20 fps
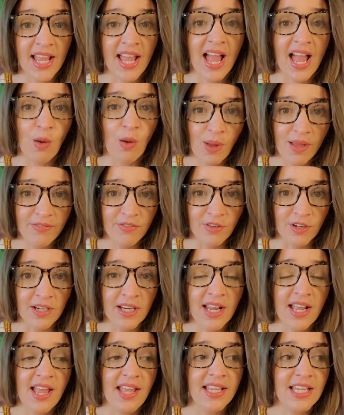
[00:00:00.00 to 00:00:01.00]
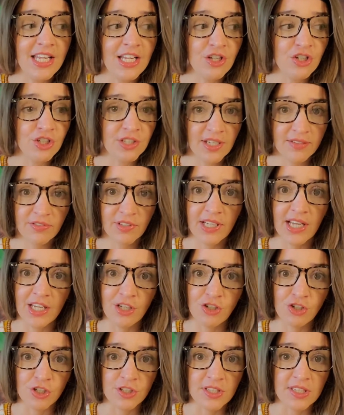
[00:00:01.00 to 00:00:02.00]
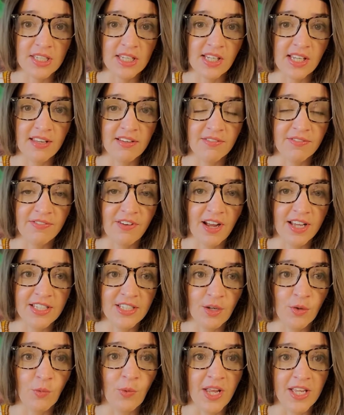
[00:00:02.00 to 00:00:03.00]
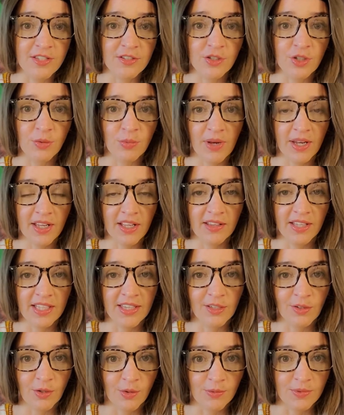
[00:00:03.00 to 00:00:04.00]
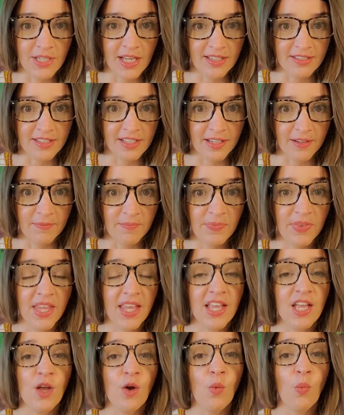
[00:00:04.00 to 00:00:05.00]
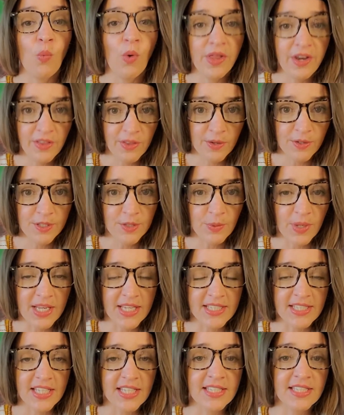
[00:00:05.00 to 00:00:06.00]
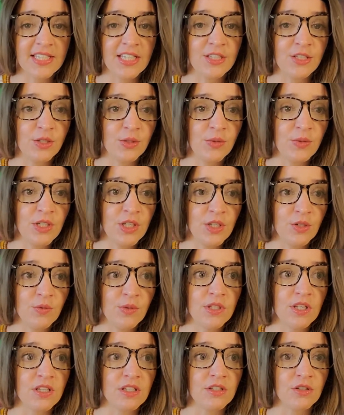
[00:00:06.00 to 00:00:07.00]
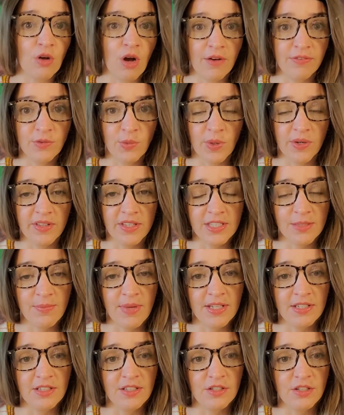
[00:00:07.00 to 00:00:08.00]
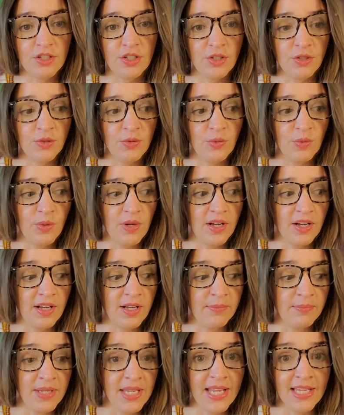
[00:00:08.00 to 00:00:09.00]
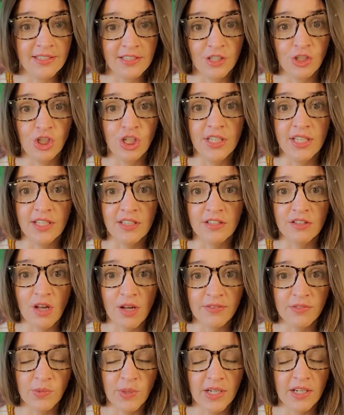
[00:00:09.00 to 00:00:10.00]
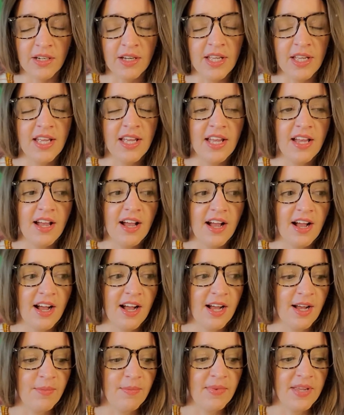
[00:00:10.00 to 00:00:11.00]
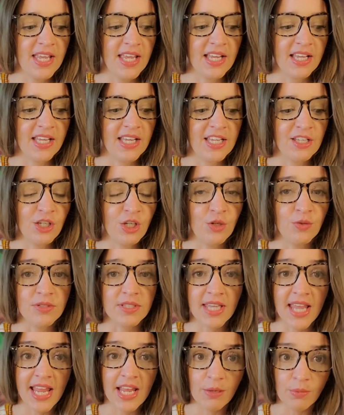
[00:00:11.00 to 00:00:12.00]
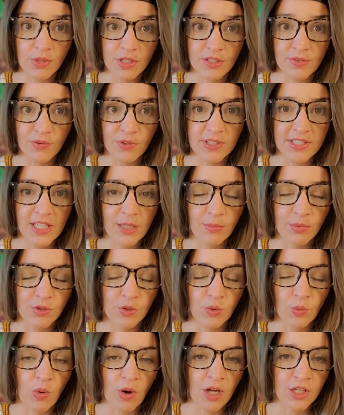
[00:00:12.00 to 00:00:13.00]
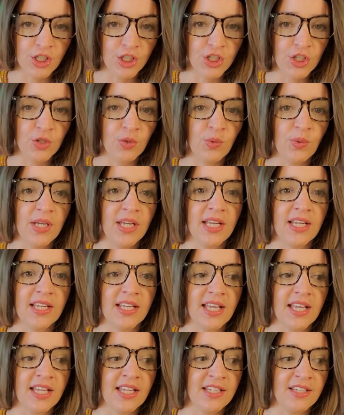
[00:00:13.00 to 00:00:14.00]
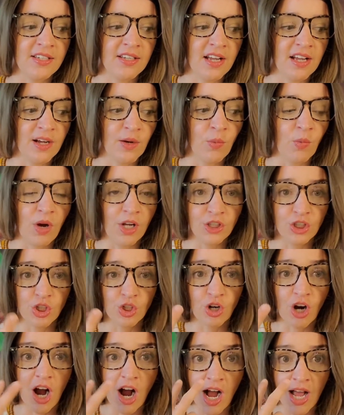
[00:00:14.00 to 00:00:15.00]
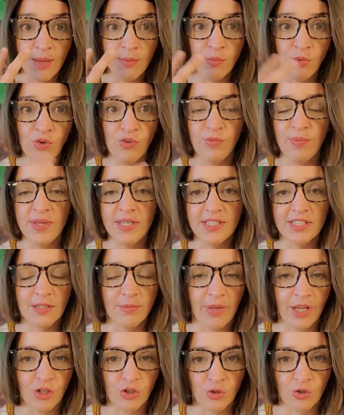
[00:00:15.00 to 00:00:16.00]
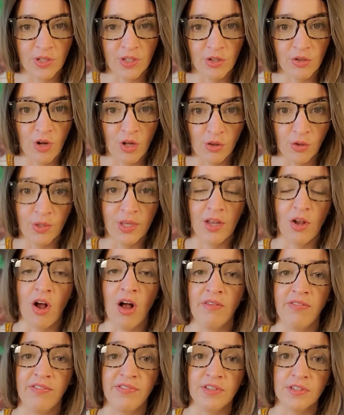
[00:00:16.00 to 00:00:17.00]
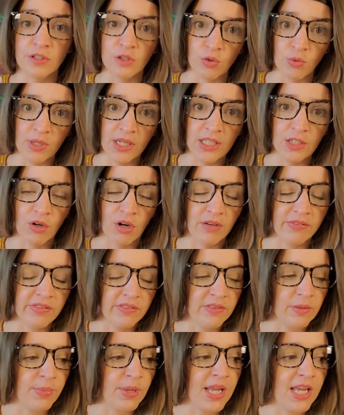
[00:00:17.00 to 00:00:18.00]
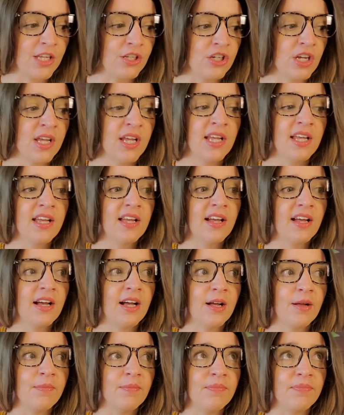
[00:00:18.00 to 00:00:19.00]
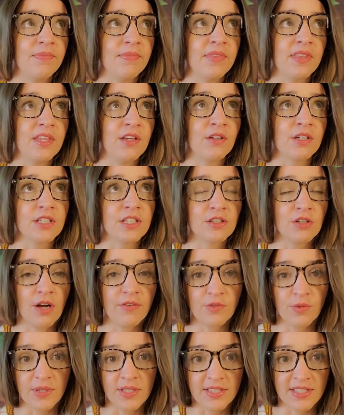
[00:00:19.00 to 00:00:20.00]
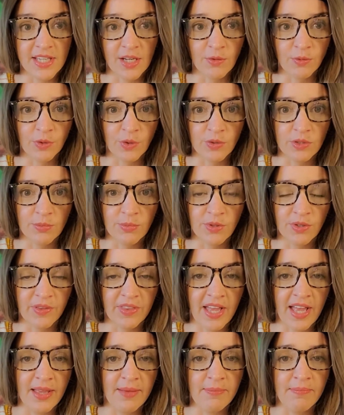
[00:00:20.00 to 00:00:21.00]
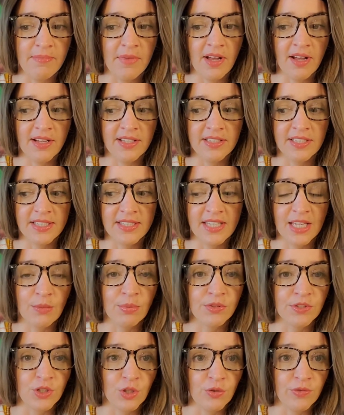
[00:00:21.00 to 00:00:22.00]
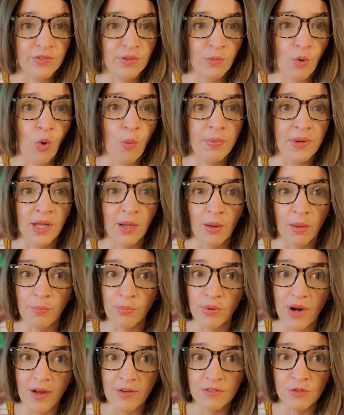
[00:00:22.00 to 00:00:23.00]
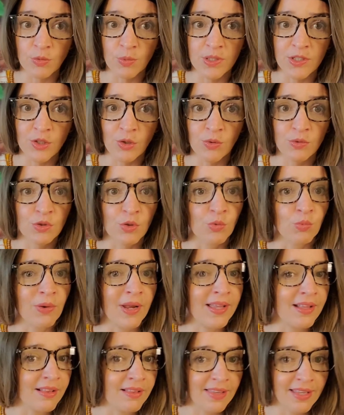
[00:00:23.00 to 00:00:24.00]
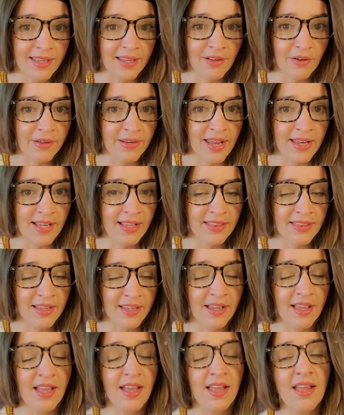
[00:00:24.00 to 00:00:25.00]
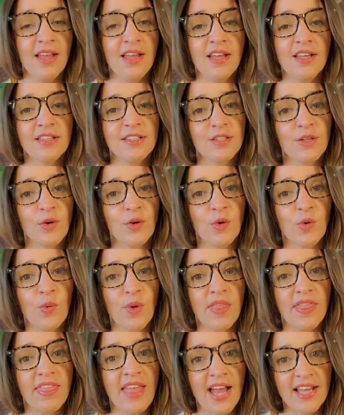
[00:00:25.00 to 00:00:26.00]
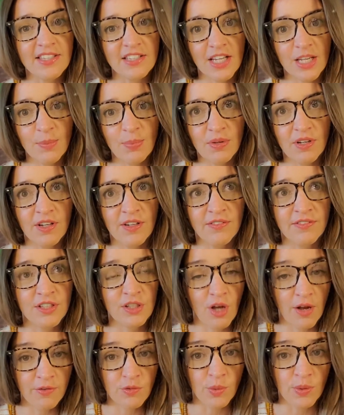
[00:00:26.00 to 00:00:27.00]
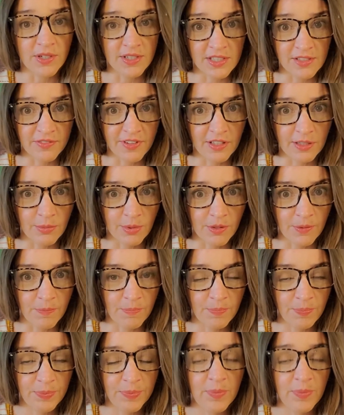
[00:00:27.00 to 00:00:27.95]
However, each and every agency can find out ways to regulate their own testing. One of those ways is they do use software that's meant to be anti-cheating software. It can use cameras, for example, to watch you. It can watch your eye movement to make sure that you're not looking off of the screen or off of the page. There is software that's downloadable that disables you from opening up browser windows or right-clicking on anything. So that type of software is available.